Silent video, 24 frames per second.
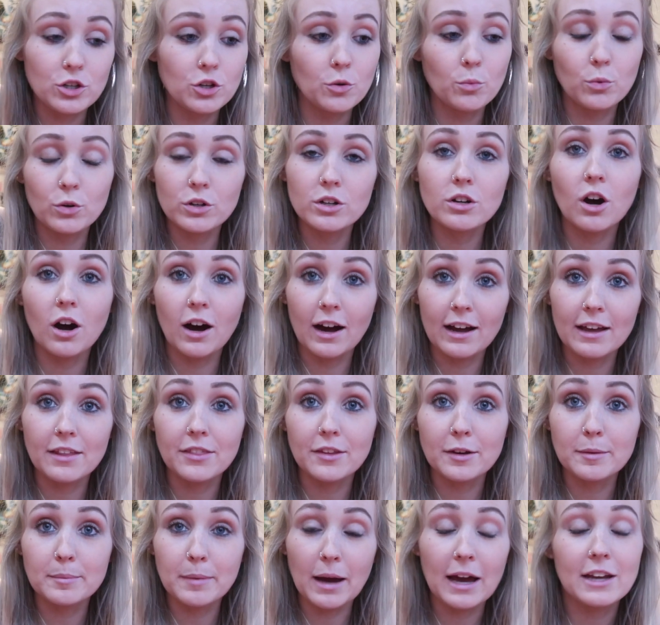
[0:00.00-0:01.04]
you wouldn't hire
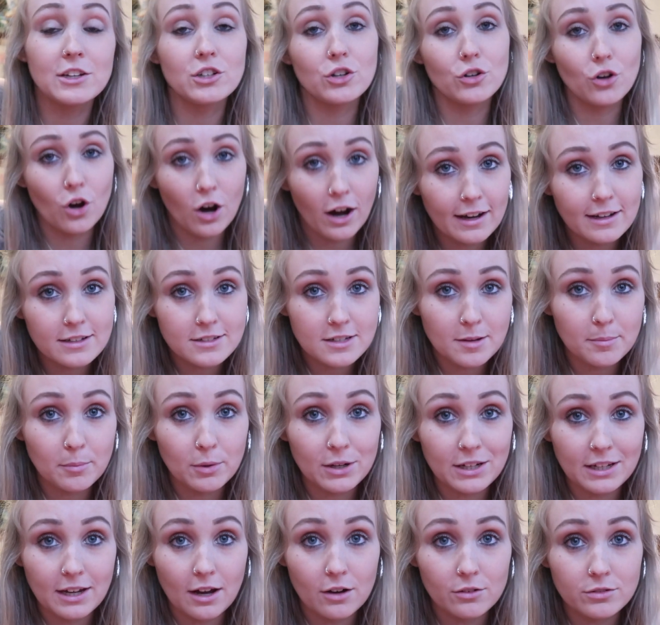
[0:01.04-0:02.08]
them and you'd hire
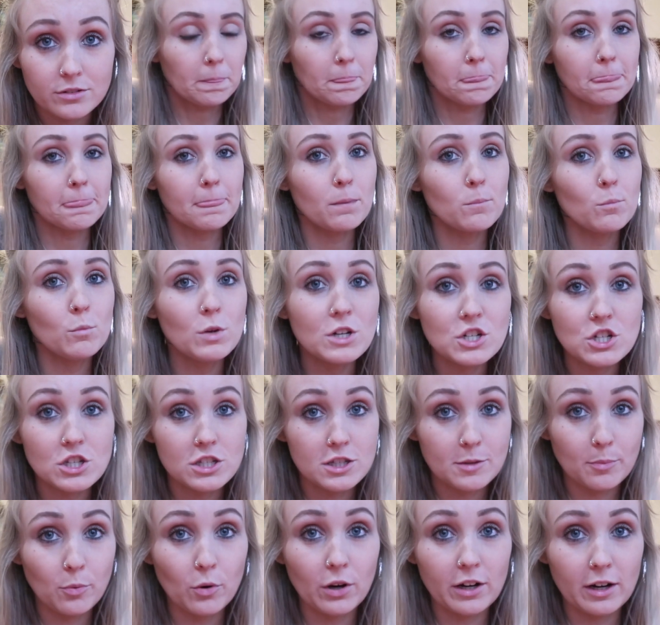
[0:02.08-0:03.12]
somebody else. Which is
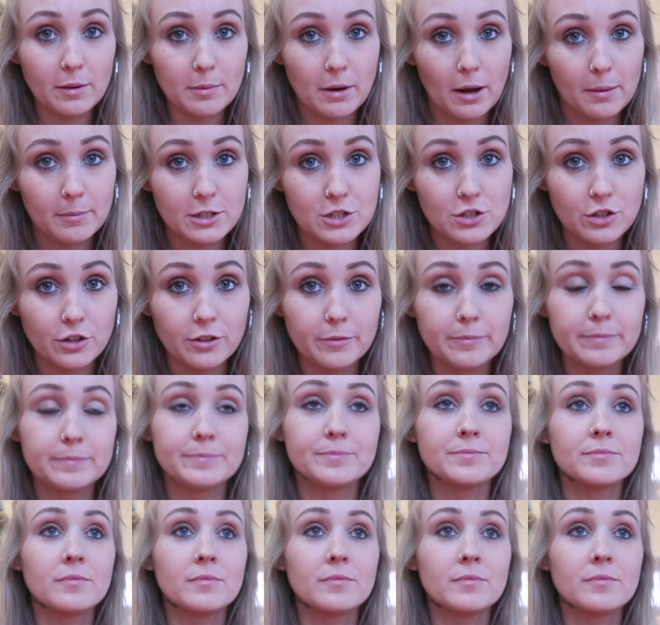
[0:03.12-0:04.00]
the point I'm coming to.